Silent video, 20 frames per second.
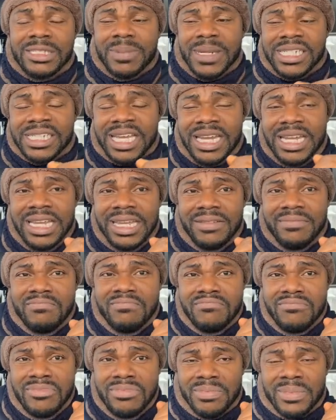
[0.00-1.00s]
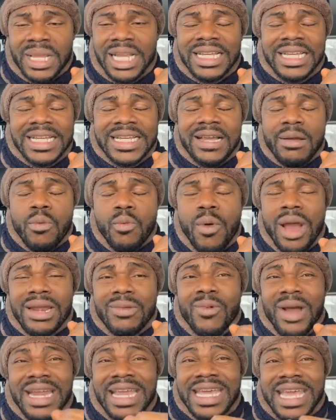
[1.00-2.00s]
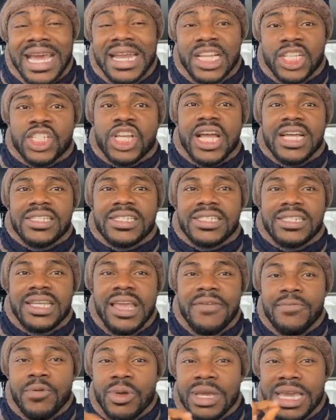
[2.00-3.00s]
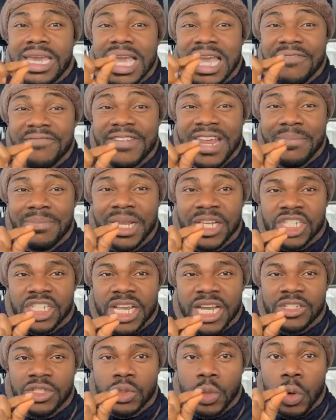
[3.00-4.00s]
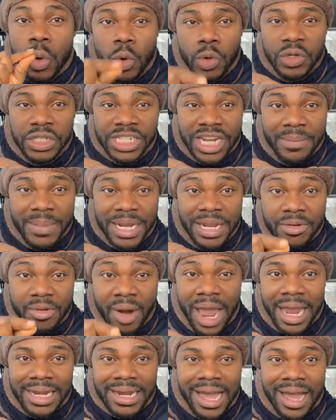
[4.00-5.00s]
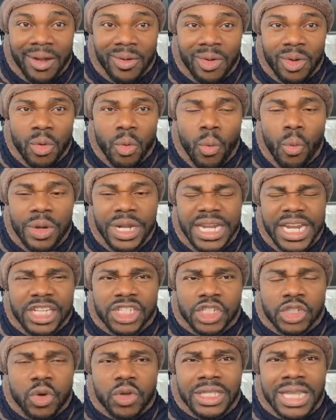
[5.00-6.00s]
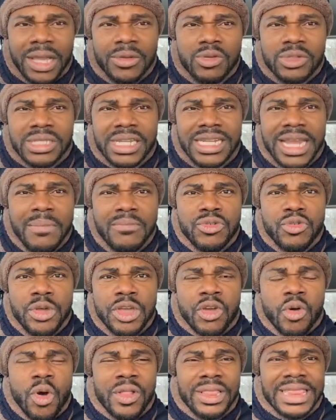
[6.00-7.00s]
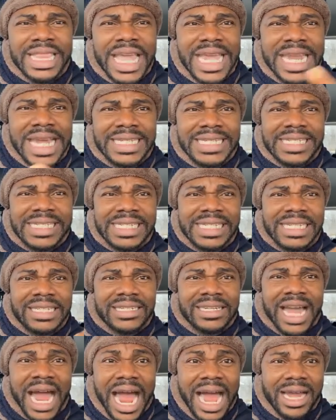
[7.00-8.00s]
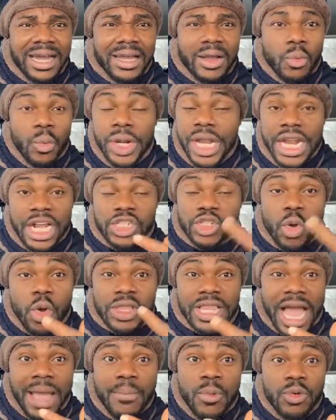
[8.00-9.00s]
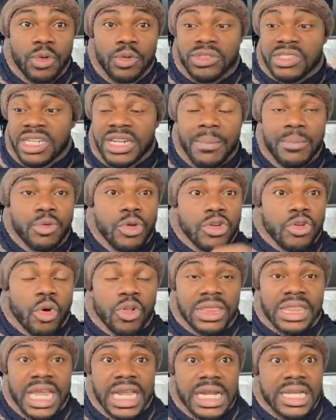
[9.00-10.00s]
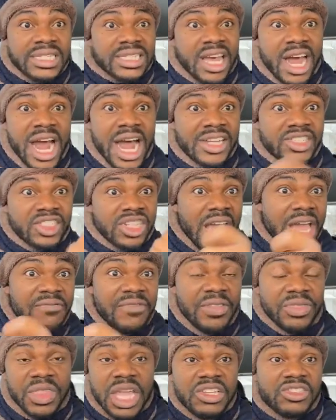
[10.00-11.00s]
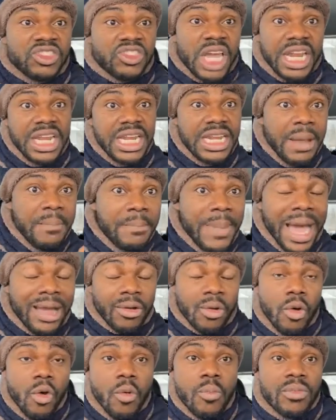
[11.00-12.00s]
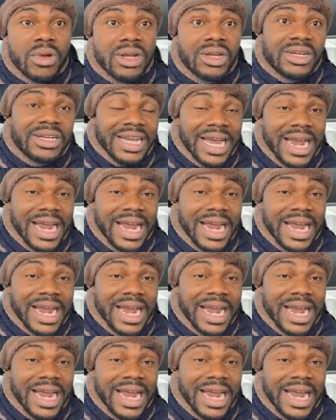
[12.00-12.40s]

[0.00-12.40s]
especially when they get a chance. If you give them the chance to go to Germany right now, within a short time, you see them doing containers. Huh? Within a short time, you see them doing containers, cars, everything, sending them back home,